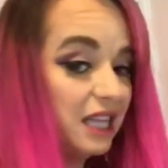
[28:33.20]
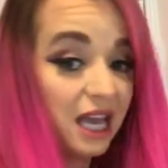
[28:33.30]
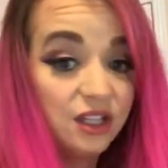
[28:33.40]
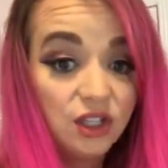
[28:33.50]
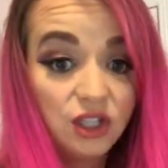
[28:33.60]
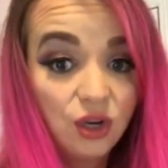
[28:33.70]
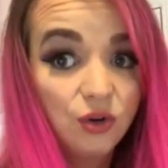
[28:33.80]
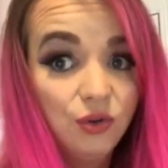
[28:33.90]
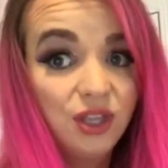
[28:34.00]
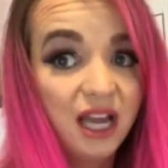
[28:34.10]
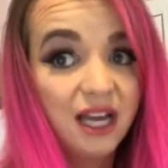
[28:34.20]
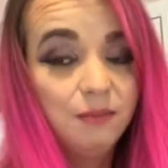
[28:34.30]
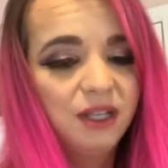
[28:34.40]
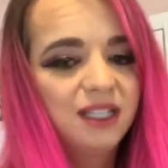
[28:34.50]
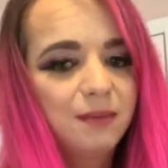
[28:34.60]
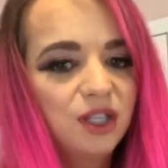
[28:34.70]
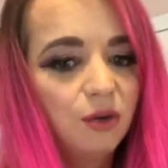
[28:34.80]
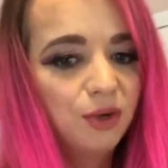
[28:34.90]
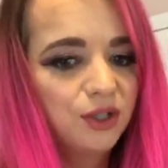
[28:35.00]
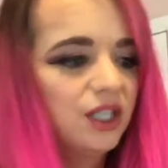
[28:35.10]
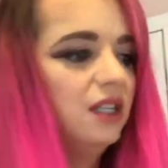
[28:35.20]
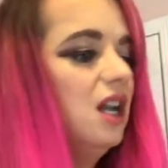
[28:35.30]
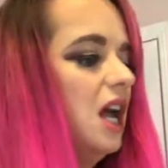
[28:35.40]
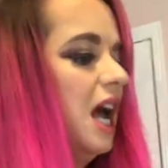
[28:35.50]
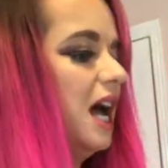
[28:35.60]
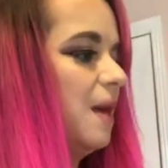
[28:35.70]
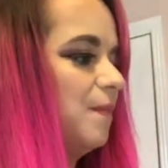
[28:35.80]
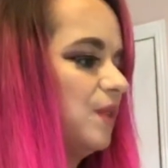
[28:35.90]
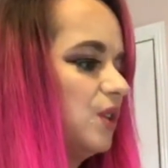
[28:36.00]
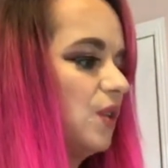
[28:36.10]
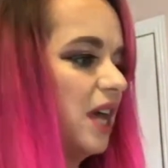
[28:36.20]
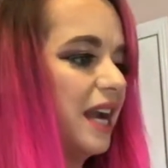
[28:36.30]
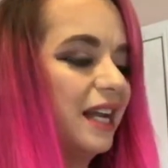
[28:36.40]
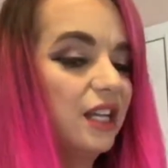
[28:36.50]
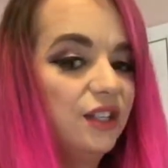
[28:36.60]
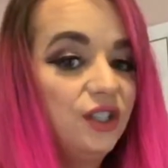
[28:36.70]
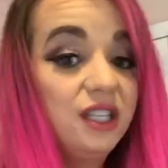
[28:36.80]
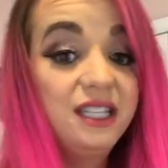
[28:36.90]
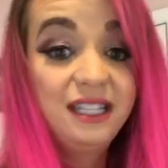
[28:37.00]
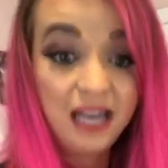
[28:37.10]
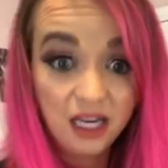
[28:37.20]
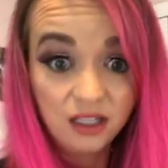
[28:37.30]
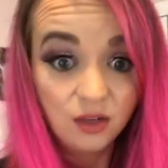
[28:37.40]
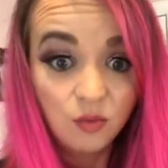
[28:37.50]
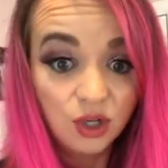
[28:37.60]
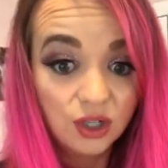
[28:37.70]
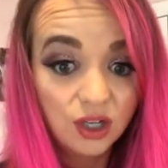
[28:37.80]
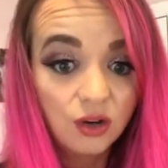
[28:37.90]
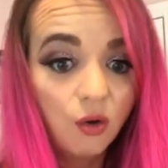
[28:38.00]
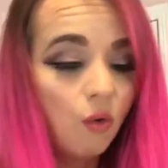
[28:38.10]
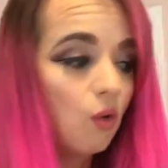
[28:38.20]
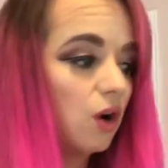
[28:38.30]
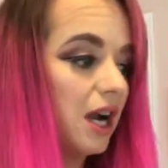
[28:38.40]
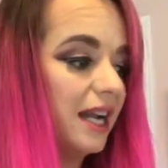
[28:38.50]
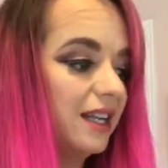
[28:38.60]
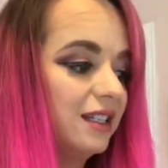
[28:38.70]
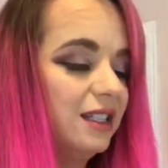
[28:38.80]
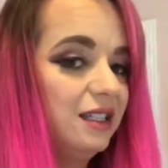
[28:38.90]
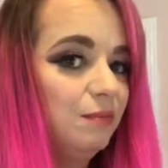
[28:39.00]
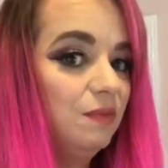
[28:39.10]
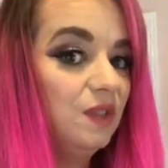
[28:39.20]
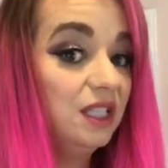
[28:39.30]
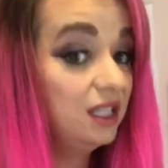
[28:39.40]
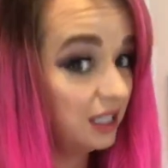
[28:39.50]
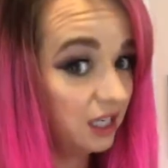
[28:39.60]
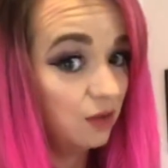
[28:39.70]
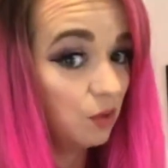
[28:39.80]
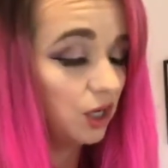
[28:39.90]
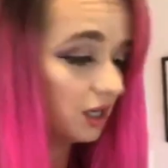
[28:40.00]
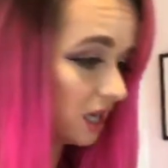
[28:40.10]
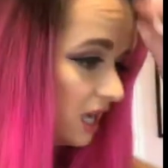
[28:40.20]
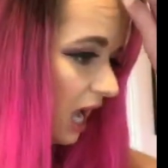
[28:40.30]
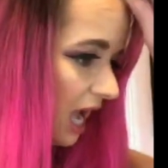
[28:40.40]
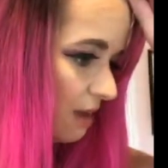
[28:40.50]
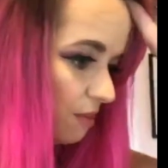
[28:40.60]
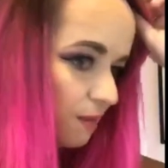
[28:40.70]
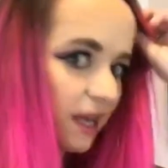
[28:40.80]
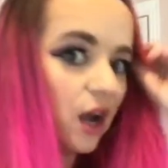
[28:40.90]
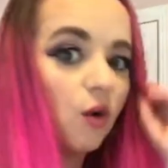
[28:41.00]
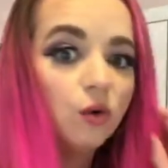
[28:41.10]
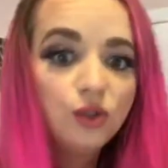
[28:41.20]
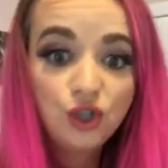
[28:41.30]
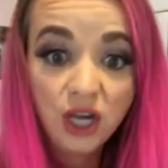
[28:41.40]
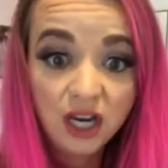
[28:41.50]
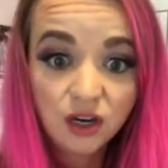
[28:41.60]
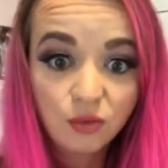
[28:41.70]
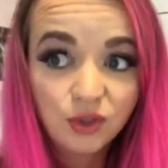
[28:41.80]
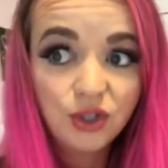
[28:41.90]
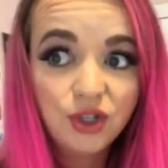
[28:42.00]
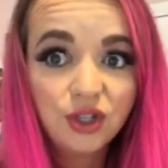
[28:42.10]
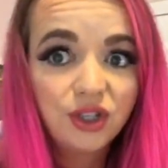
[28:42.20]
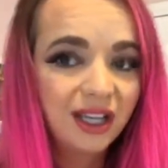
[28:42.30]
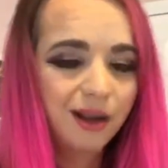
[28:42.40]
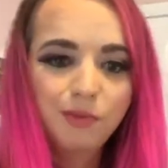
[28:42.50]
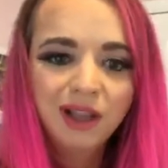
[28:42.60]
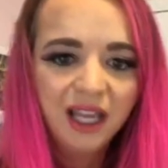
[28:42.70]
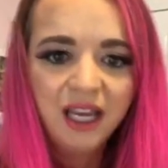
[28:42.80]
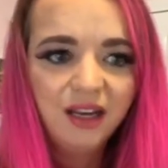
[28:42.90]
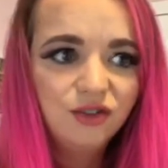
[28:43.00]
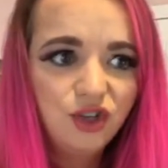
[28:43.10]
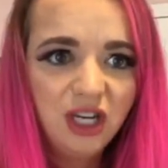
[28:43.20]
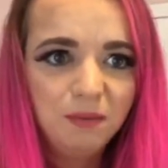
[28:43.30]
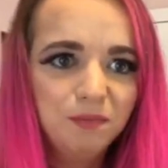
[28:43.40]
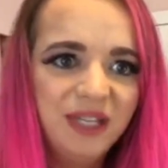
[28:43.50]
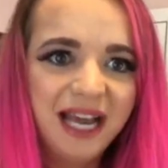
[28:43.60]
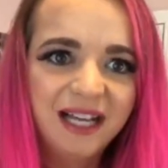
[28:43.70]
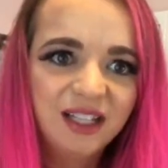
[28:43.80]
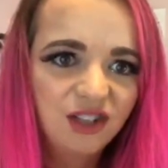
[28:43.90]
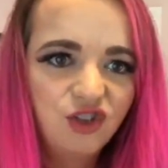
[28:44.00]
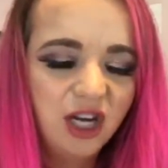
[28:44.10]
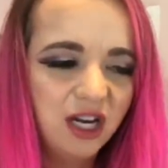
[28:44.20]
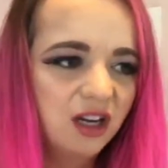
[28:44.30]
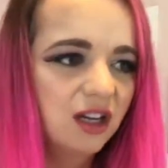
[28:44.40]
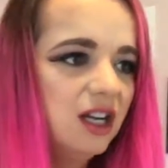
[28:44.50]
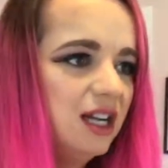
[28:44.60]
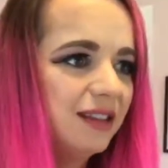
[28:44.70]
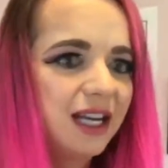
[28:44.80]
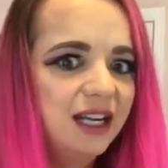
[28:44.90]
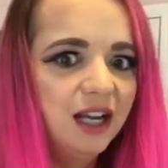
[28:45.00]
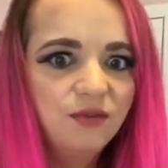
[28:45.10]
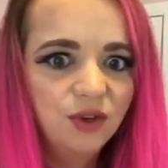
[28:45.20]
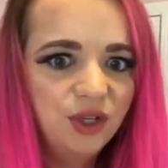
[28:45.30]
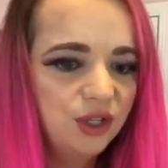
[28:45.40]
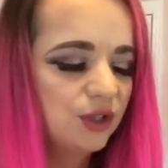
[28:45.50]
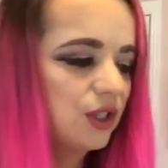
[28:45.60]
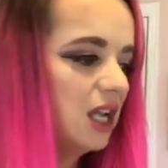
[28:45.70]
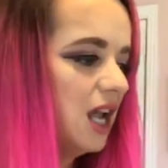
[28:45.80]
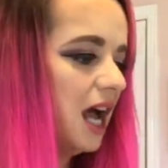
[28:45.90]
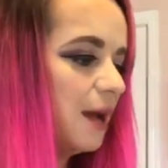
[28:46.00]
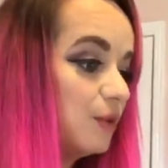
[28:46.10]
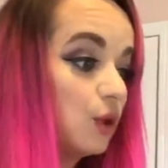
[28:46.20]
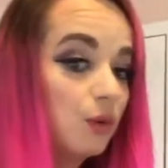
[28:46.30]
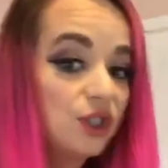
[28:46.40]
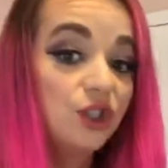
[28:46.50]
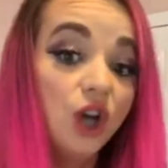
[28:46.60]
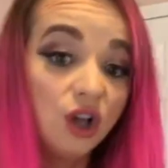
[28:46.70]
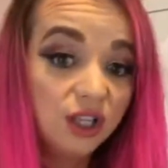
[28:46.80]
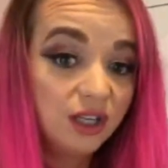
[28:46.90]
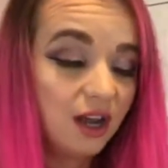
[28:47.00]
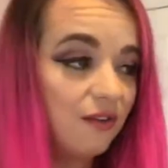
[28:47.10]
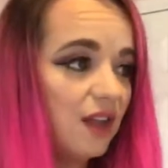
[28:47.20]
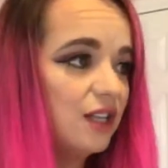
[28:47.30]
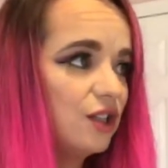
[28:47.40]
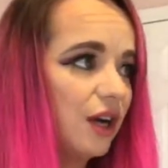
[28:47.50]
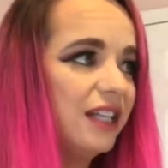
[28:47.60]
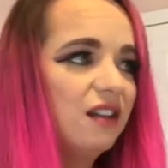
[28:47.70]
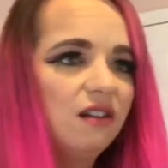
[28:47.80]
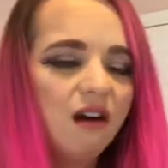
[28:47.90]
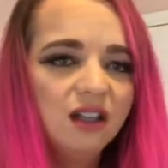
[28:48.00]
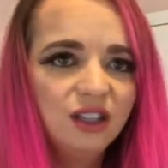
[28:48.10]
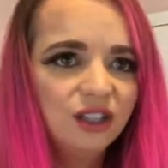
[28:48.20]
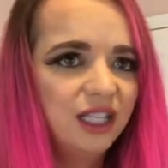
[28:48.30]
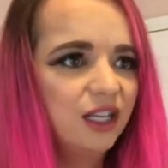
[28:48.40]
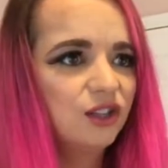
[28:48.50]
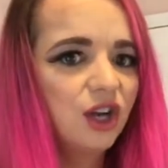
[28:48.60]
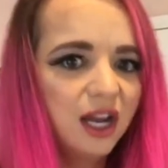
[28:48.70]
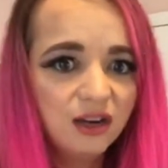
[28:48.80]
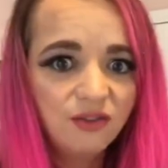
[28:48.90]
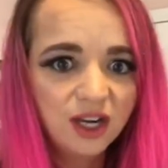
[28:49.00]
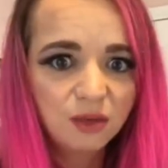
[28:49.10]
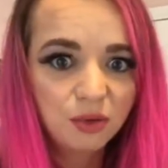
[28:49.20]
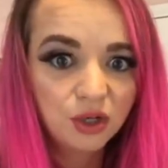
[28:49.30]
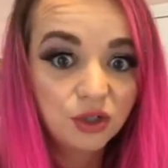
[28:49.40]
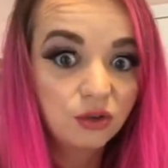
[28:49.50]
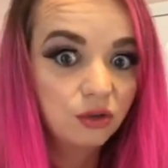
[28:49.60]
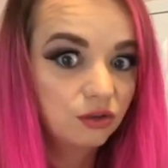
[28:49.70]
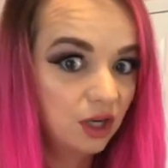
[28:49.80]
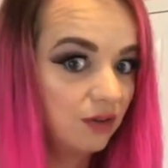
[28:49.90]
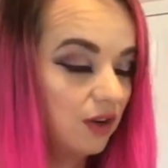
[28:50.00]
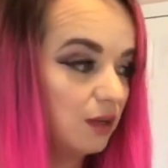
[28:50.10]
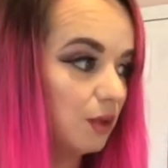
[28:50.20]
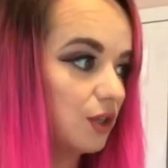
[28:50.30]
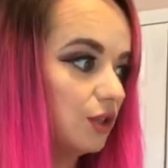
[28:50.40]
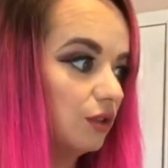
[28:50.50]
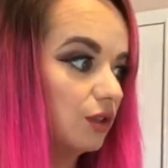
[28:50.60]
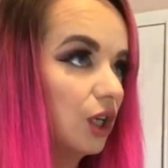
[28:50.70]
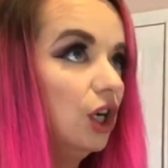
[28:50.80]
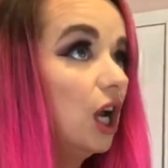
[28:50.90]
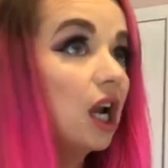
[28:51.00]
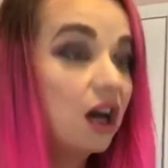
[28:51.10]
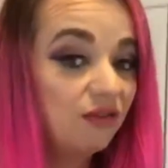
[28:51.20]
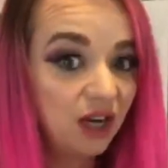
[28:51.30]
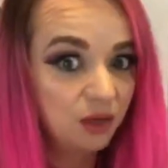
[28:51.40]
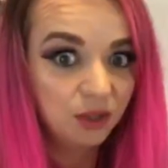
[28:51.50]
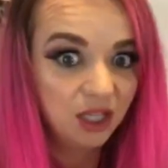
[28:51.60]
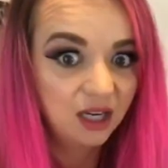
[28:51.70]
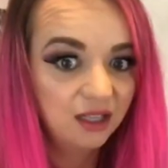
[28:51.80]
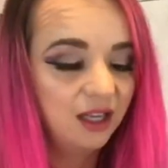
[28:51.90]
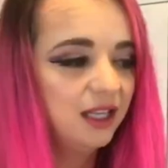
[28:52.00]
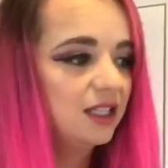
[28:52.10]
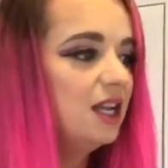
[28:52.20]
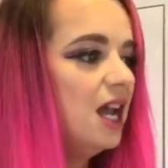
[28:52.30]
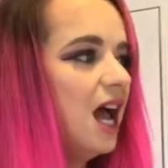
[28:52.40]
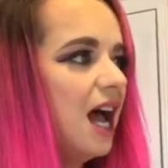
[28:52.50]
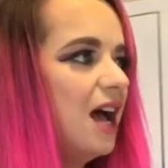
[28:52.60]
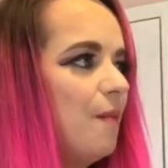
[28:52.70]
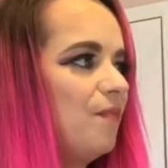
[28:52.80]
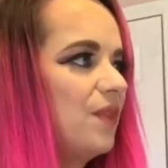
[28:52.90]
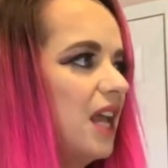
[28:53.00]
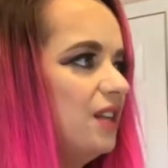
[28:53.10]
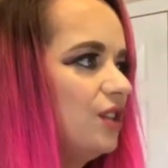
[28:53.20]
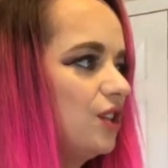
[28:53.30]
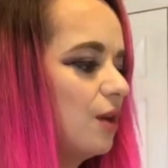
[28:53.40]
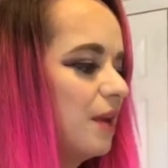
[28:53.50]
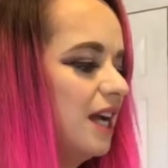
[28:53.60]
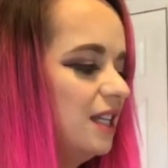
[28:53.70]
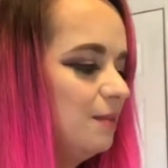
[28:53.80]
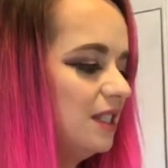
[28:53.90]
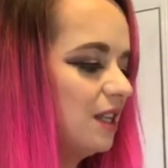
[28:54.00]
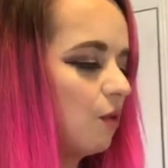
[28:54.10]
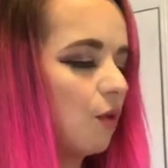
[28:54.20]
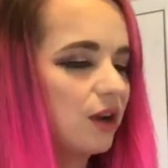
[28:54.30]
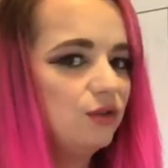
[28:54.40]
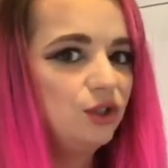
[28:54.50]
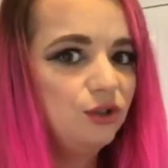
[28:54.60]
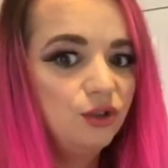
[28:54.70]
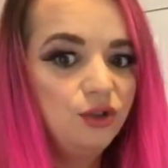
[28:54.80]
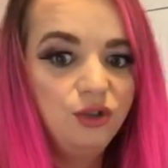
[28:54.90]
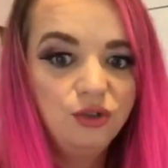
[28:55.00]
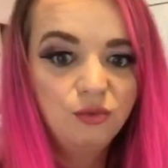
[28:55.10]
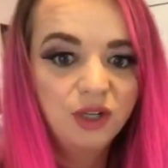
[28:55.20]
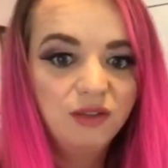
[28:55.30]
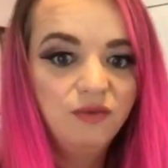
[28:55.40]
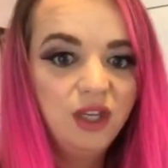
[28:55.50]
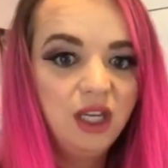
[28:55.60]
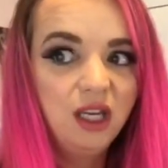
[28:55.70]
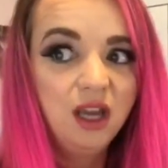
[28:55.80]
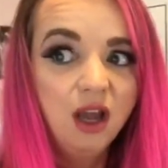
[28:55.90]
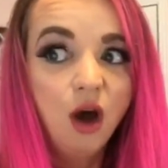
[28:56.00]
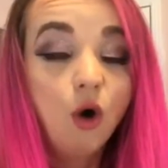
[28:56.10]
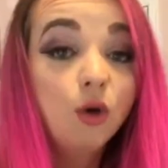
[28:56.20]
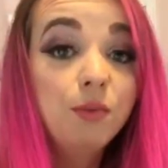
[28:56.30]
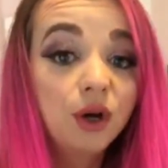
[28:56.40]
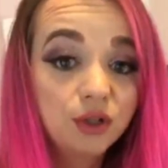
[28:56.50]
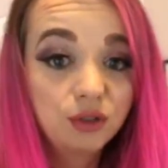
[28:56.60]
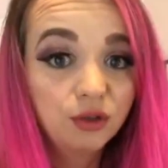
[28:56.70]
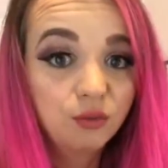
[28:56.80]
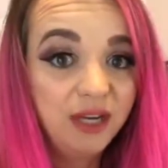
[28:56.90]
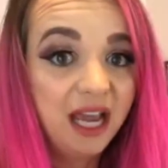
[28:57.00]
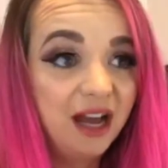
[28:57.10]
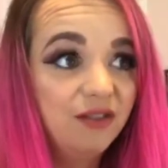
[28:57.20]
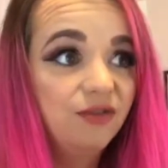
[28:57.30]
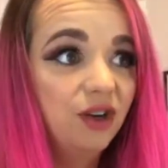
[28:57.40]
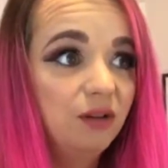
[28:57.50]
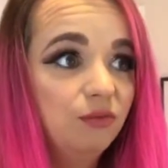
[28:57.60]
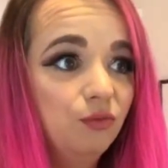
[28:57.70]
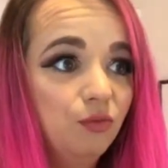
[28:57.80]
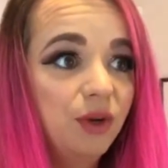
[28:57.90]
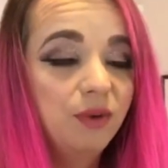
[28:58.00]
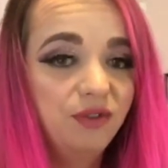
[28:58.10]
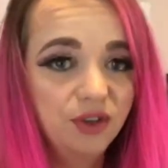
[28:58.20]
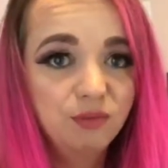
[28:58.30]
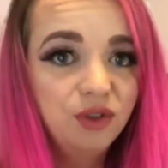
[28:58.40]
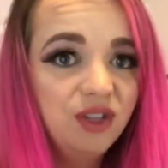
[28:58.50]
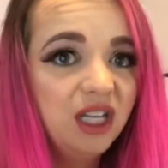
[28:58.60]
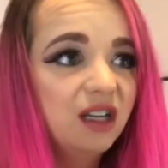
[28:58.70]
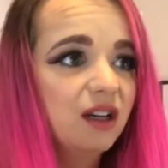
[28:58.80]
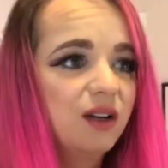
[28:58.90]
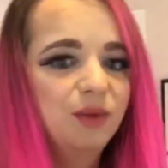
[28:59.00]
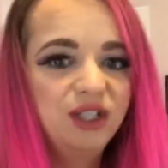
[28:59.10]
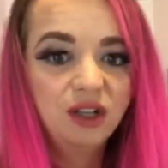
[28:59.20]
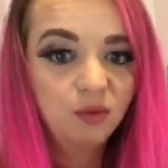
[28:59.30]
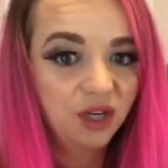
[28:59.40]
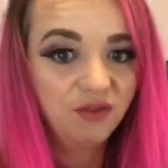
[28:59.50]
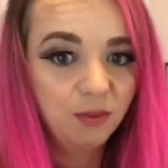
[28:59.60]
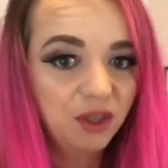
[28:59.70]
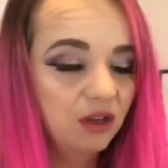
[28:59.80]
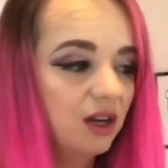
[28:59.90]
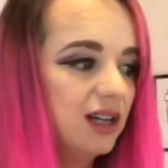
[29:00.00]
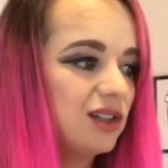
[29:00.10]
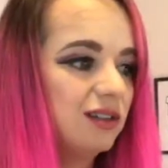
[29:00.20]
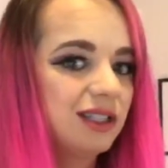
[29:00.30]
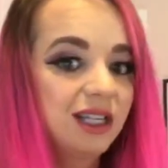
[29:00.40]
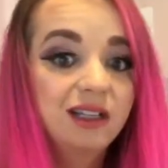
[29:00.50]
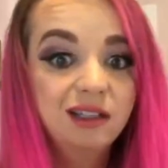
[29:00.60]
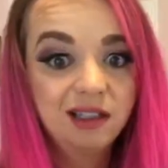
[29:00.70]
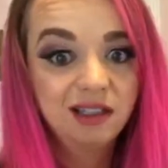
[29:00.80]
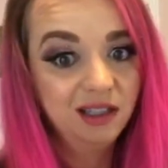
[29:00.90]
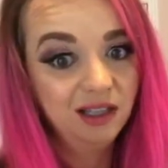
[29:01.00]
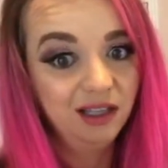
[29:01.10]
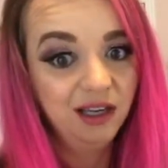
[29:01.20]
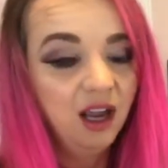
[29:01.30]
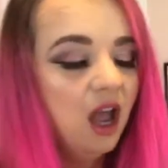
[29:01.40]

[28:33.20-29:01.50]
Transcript: that so that, because I'm a tall person, so that I could stand and work, or I could sit and work, but my old chair was just like a plain, cheap task chair that I'd had for years, so it wasn't tall enough, and so I'd gone looking, trying to find a bar stool, could not find one that I liked. And so my husband said, well, why don't you just use one of the old bar stools we have from when we first moved here? We saw one of them in the garage, and I was like, because it's ugly.